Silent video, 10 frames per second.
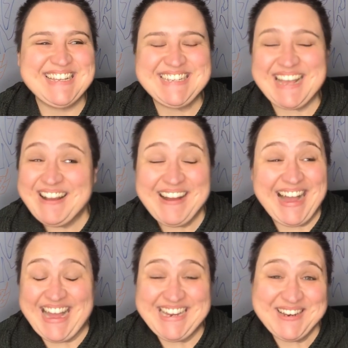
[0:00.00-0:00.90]
So
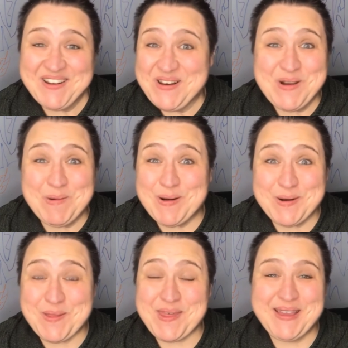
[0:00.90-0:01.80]
I don't know what
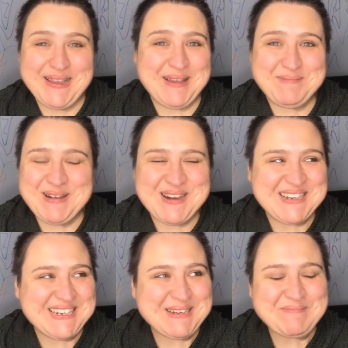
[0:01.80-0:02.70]
to think about
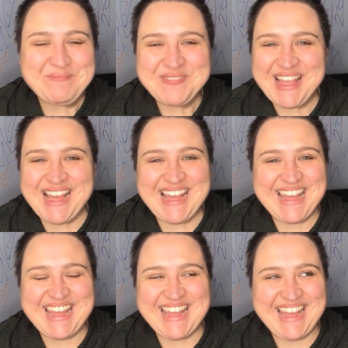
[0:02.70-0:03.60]
it.
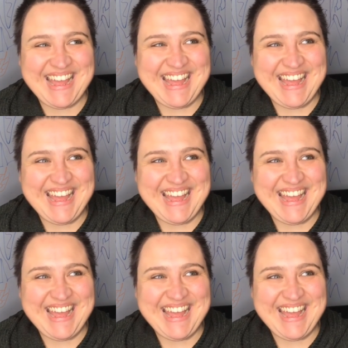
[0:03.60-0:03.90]
I